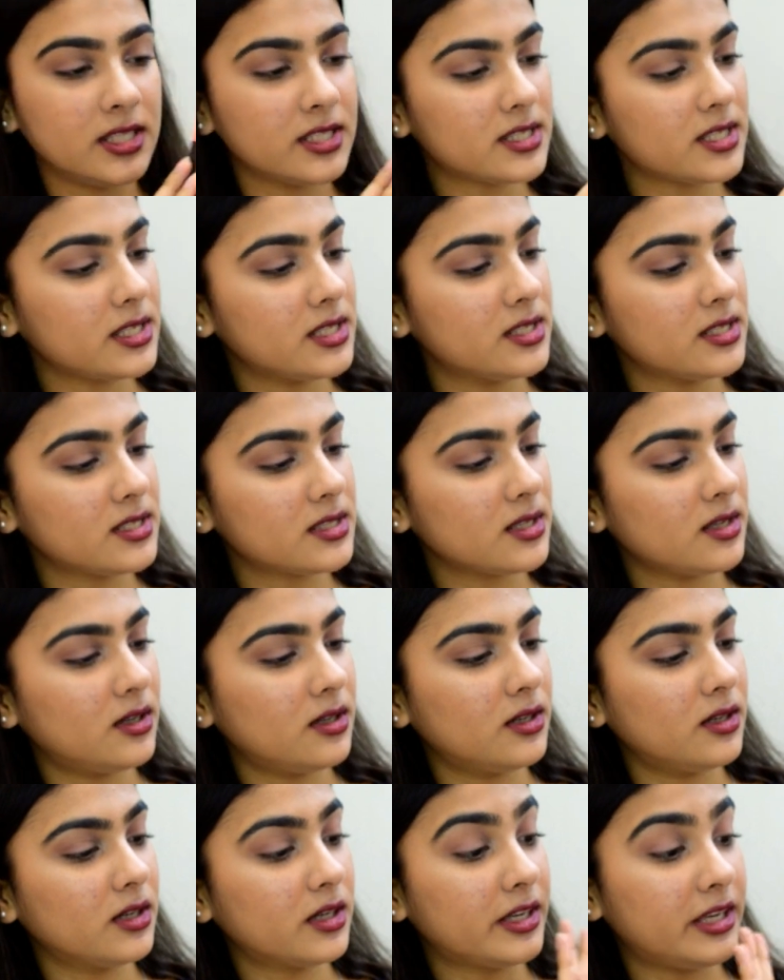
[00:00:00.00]
This is
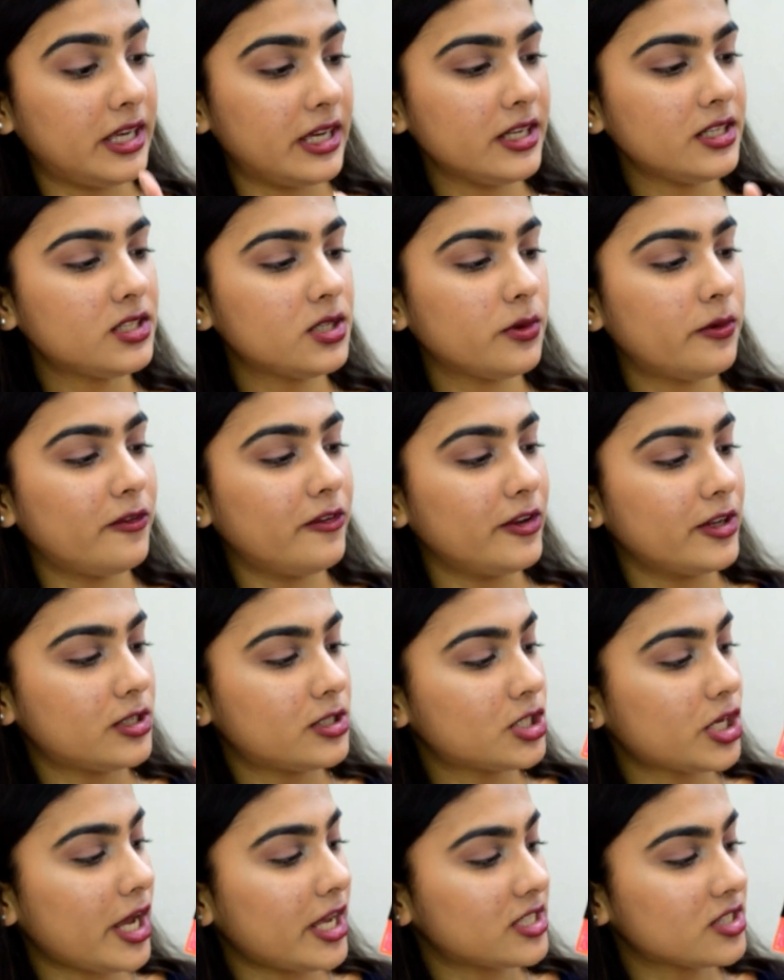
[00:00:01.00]
a kit
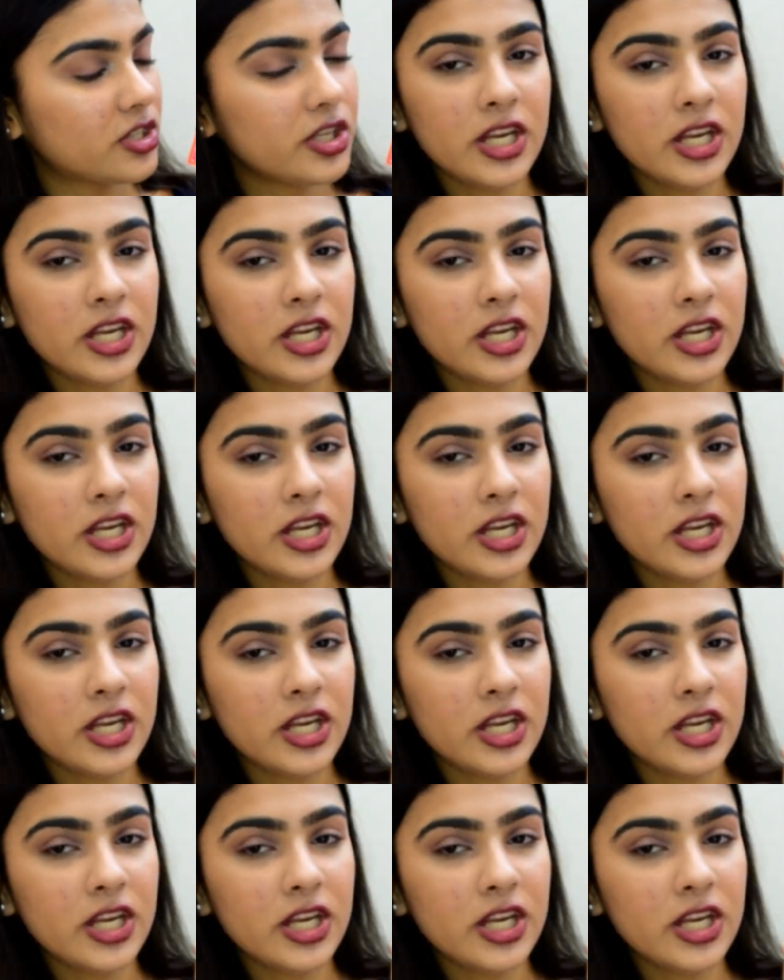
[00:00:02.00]
which has